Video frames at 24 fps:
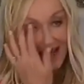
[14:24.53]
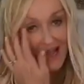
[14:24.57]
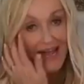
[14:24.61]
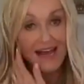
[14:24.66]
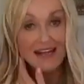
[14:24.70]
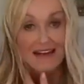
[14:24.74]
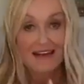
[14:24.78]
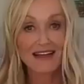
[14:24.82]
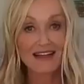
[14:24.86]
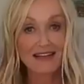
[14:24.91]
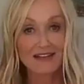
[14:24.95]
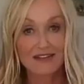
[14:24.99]
I
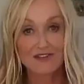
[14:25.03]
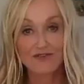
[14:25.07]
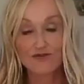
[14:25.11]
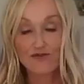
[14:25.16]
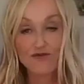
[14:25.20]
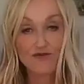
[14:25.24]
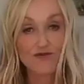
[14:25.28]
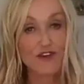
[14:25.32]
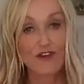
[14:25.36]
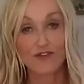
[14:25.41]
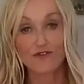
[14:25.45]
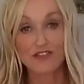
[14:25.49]
had like
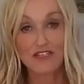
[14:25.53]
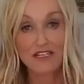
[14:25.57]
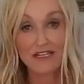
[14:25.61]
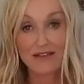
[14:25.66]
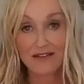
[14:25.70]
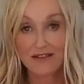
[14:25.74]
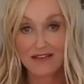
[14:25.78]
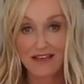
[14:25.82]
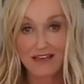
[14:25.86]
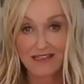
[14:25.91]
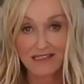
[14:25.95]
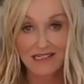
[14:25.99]

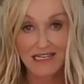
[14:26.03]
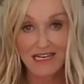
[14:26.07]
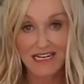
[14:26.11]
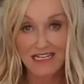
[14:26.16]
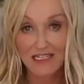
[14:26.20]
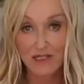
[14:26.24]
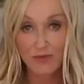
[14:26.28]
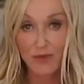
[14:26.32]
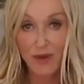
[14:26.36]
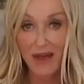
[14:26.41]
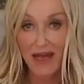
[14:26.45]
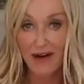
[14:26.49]
15 things and I
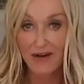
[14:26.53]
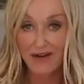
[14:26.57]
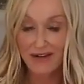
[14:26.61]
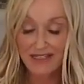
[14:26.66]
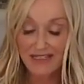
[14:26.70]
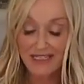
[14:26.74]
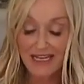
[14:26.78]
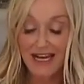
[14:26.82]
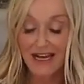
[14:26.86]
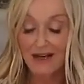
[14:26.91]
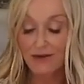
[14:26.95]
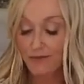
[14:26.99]
had to pare
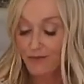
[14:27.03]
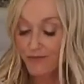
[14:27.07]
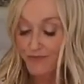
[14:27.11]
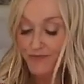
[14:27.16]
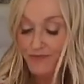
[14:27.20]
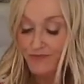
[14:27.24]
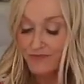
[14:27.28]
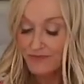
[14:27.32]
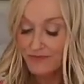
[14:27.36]
it down,